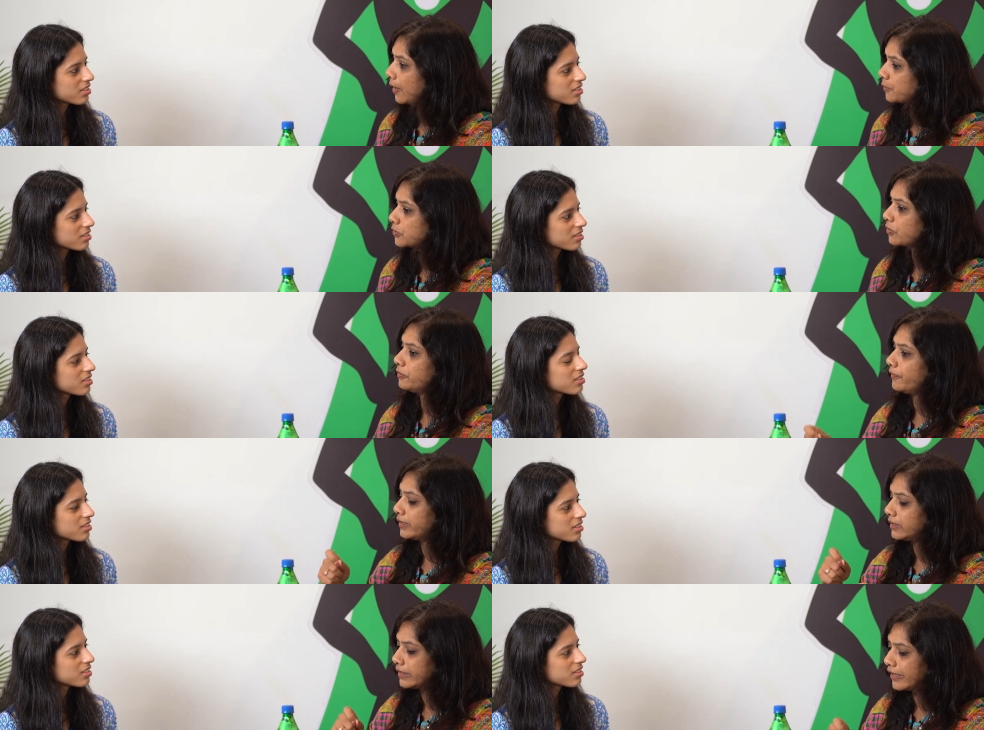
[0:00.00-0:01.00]
Speaker 1: household where
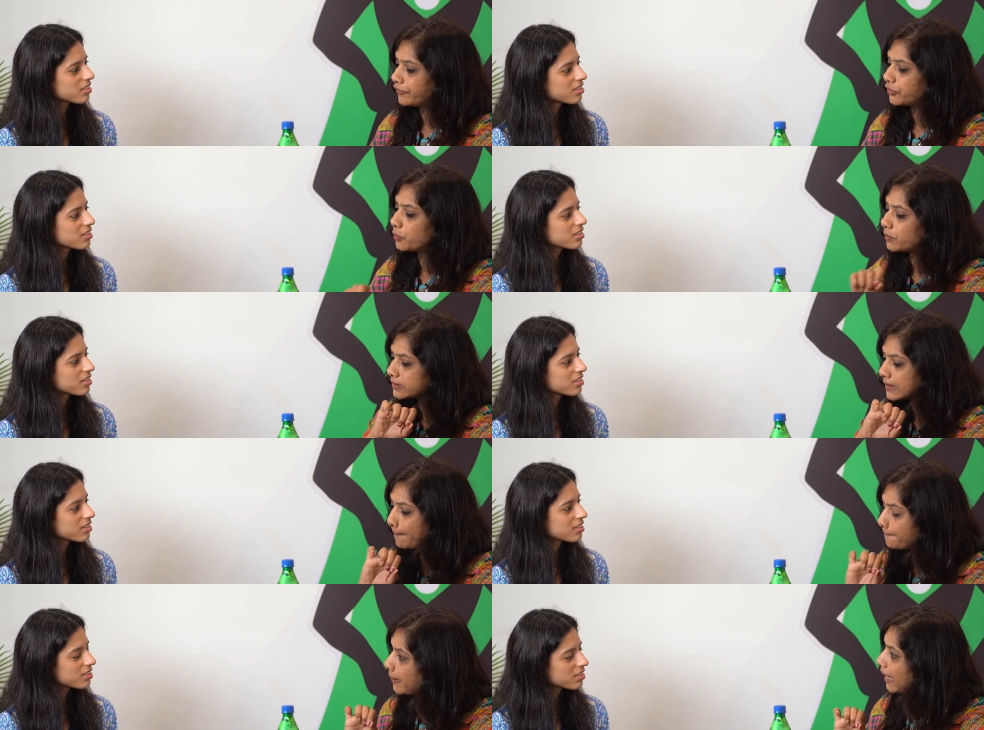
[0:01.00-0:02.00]
the leftovers are
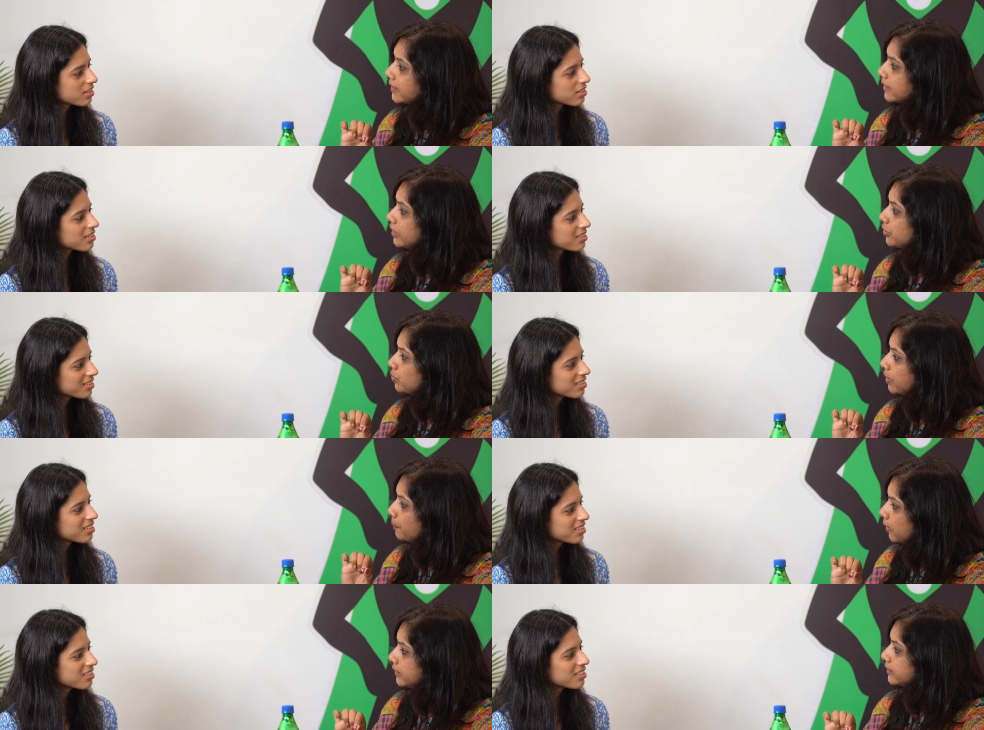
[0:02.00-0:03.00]
packed into a
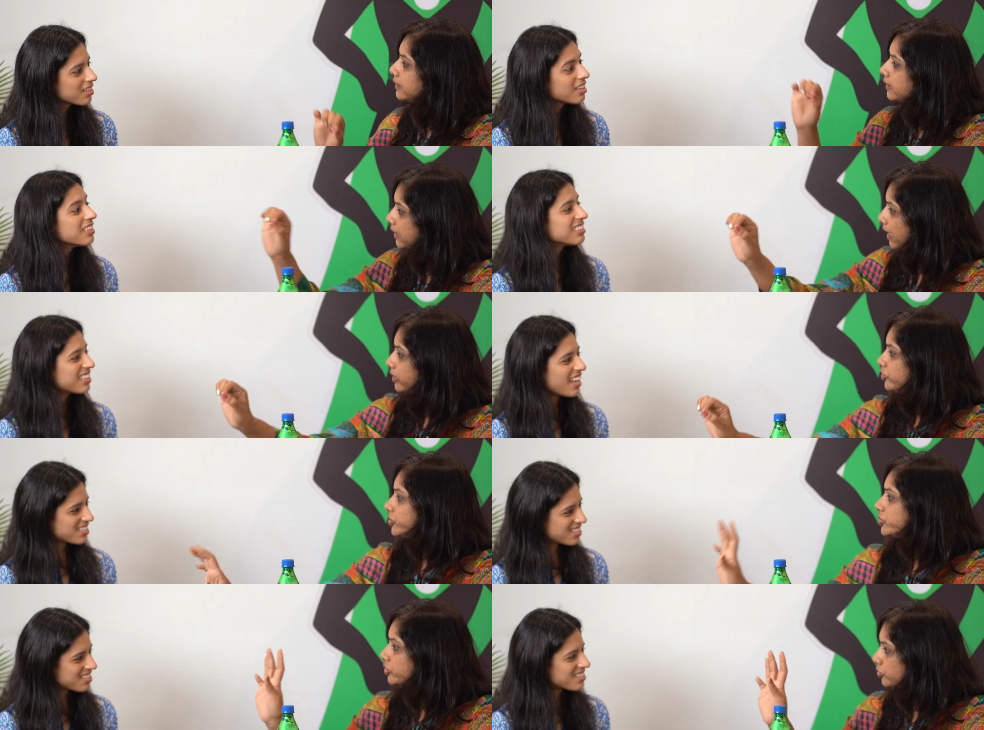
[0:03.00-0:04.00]
polythene and yes.
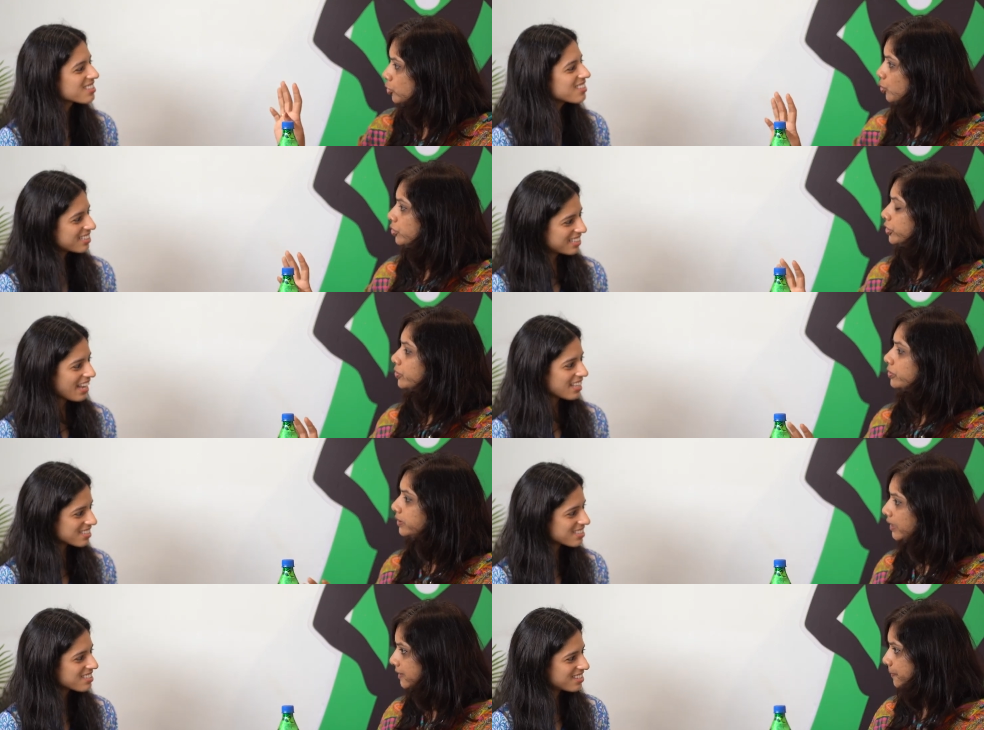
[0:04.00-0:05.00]
just thrown into yes. the
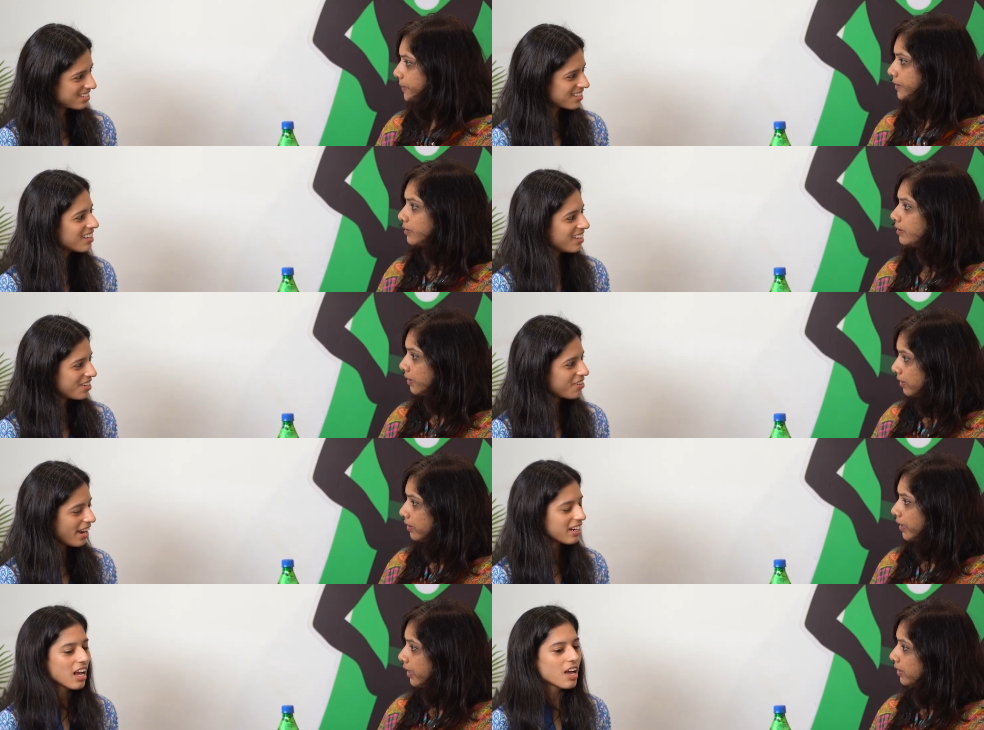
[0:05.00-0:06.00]
dustbin.
Speaker 2: Right.
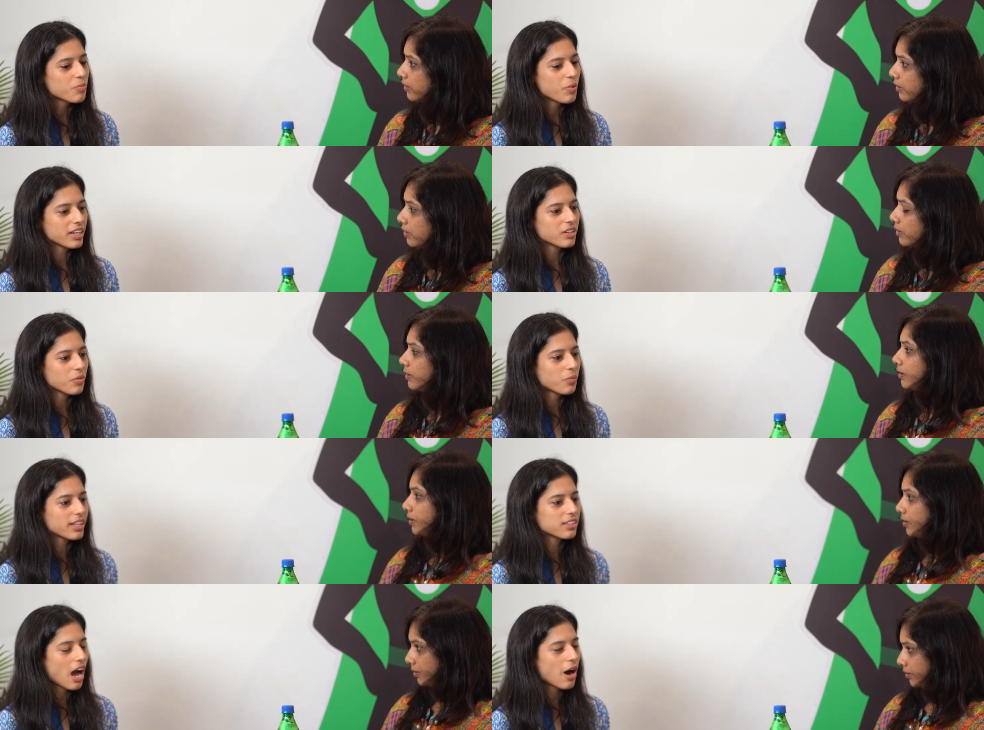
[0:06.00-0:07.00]
right. When
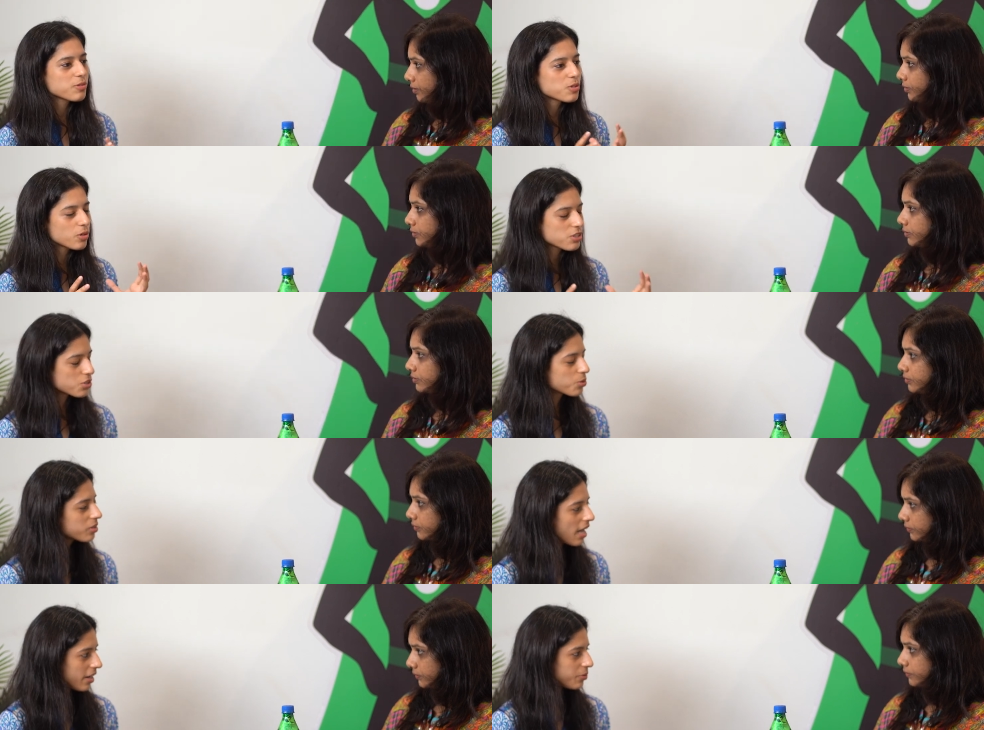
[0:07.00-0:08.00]
when households do
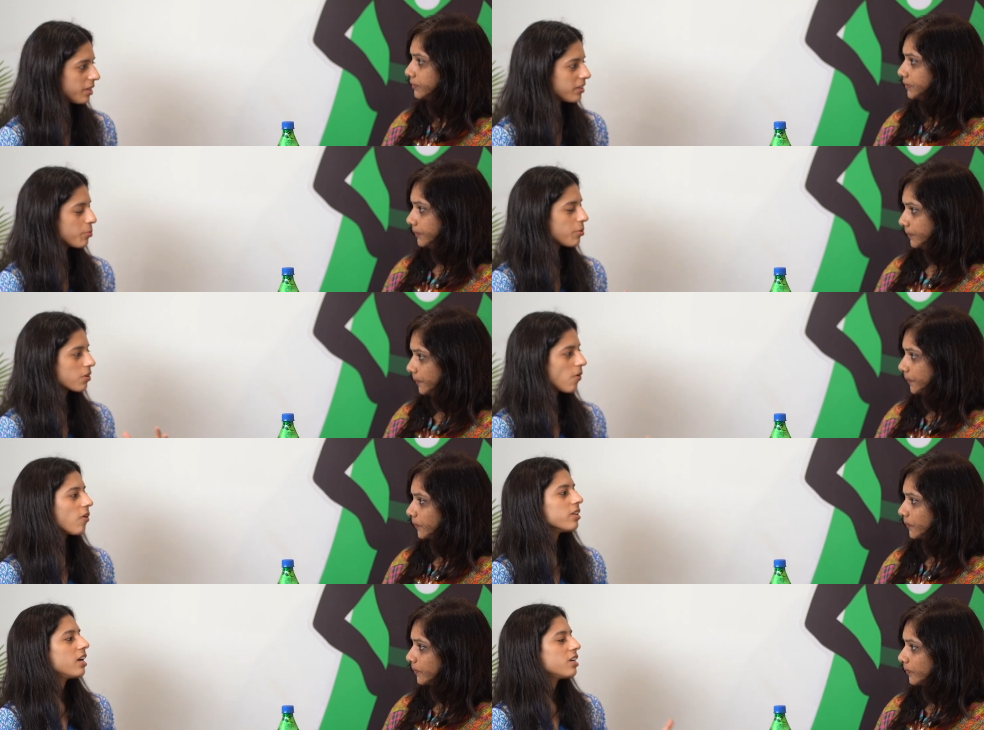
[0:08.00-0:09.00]
that, when they put
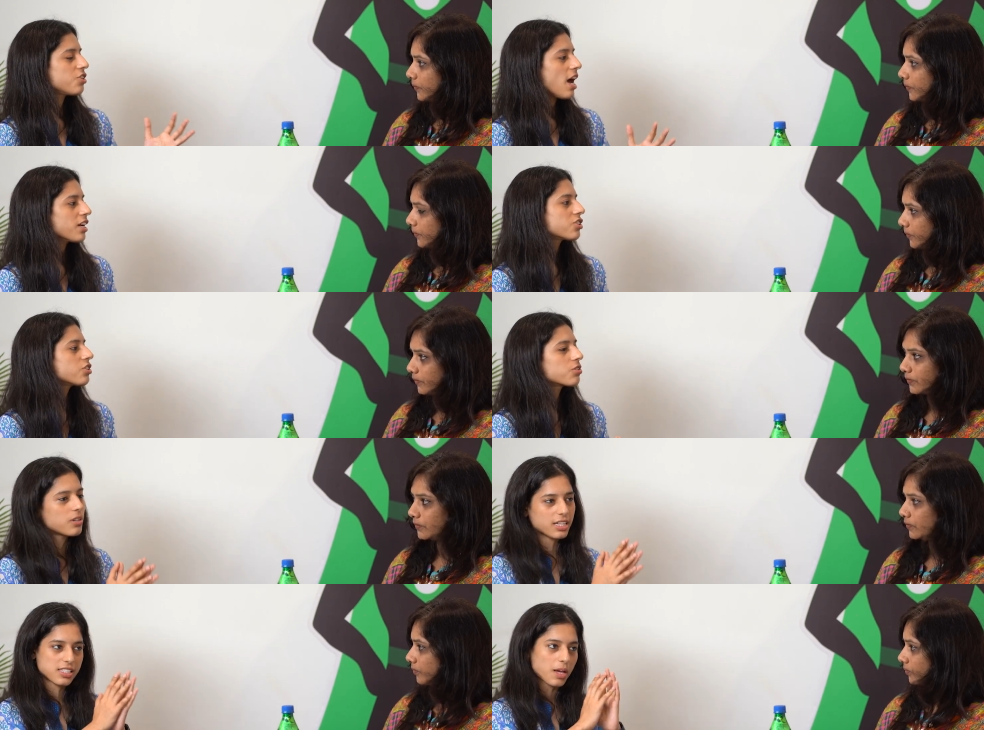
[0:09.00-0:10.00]
all their trash into,
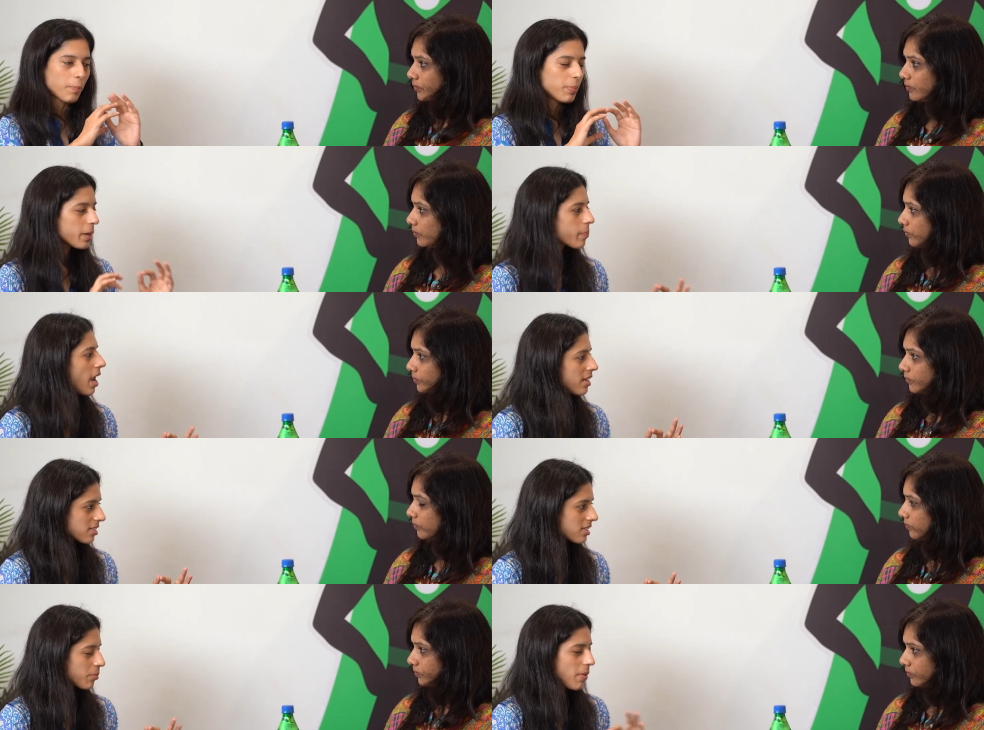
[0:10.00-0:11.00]
let's say, a big
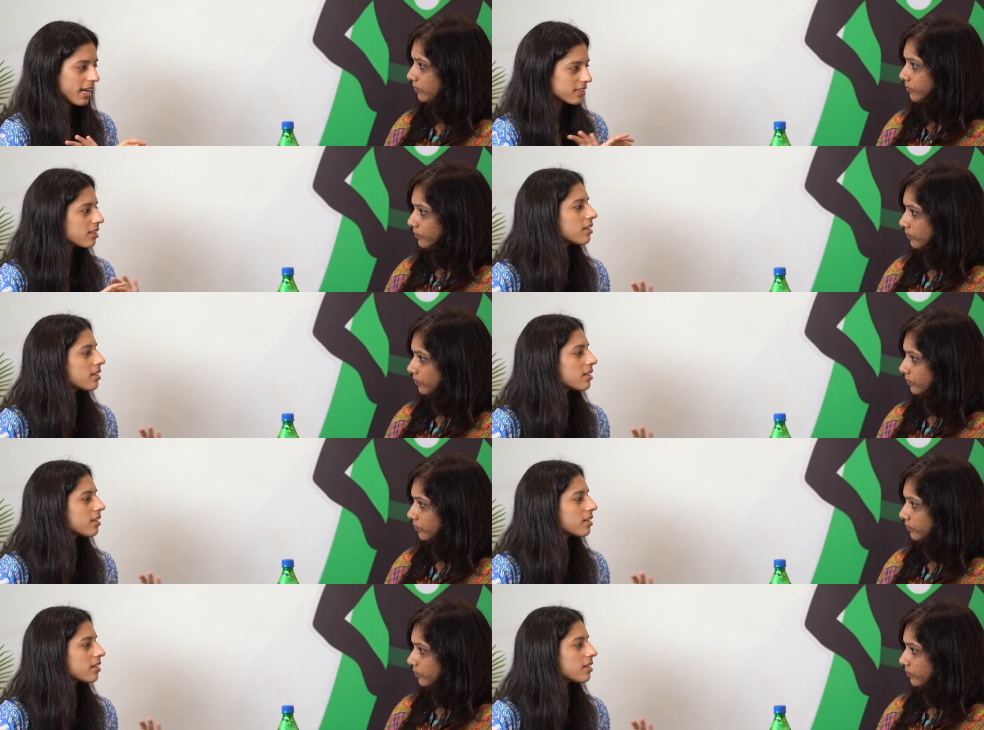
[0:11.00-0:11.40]
plastic bag, they